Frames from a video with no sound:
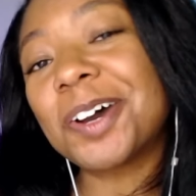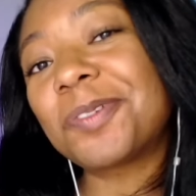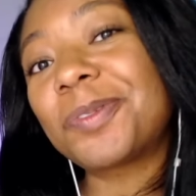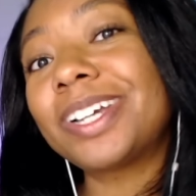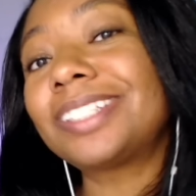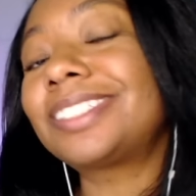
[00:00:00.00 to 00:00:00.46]

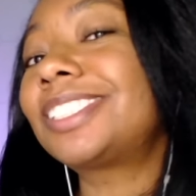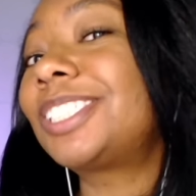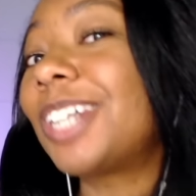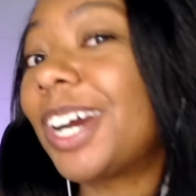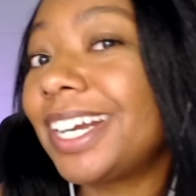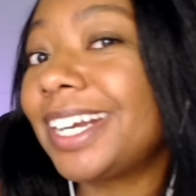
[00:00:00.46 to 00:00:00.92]
which
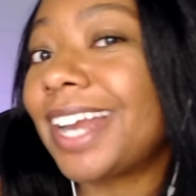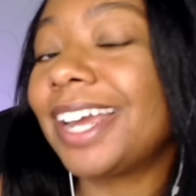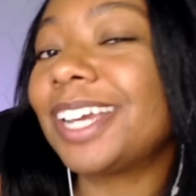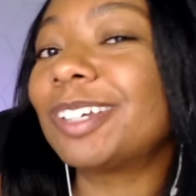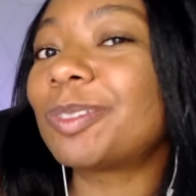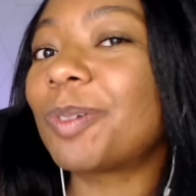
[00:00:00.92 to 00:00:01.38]
Starry
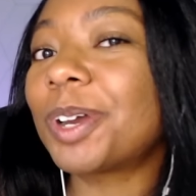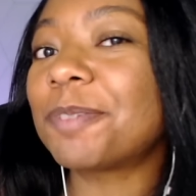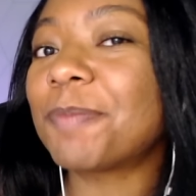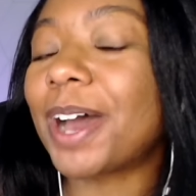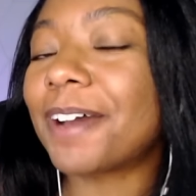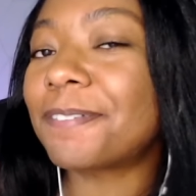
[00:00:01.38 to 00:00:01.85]
Night is
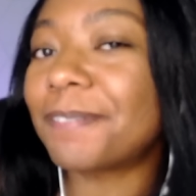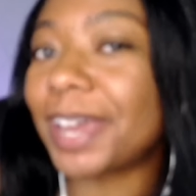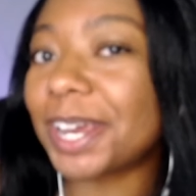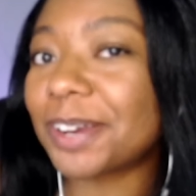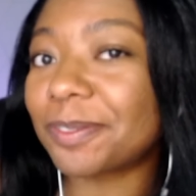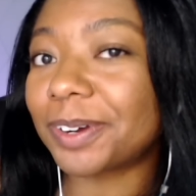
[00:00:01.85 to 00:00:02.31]
one of my
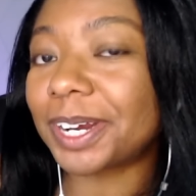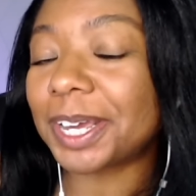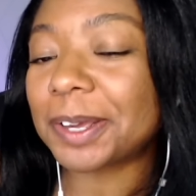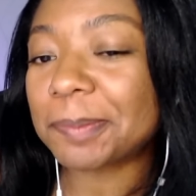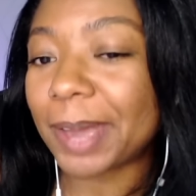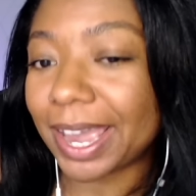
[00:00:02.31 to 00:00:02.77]

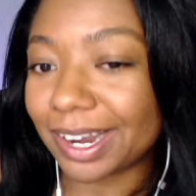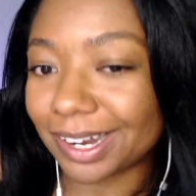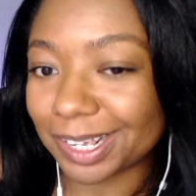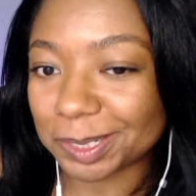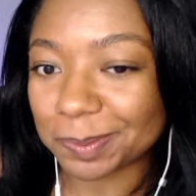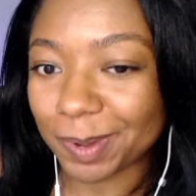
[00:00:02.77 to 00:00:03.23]
favorite
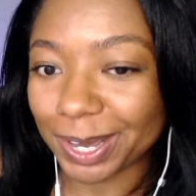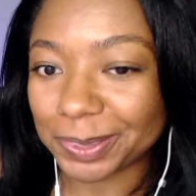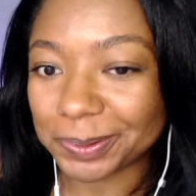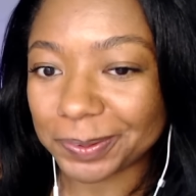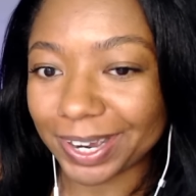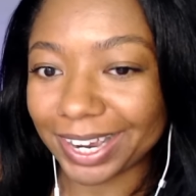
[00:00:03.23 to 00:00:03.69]
paintings, by
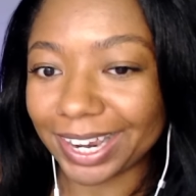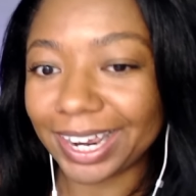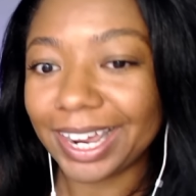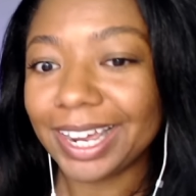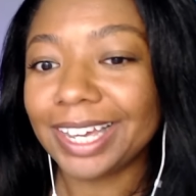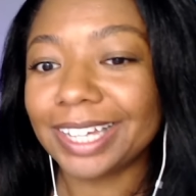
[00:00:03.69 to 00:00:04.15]
the way,